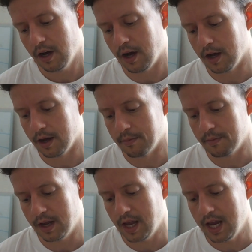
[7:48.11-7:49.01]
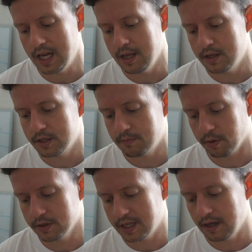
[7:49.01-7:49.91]
80%
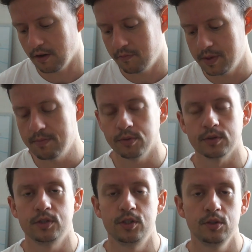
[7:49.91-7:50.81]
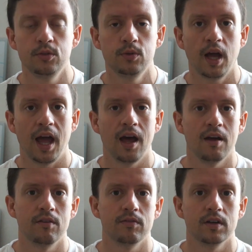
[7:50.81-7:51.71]
of people do
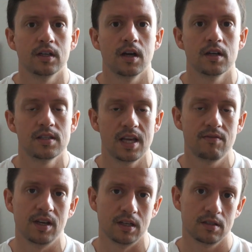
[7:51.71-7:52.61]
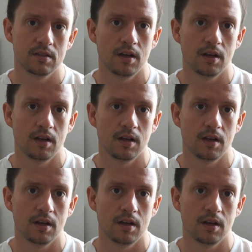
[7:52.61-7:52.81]
have savings,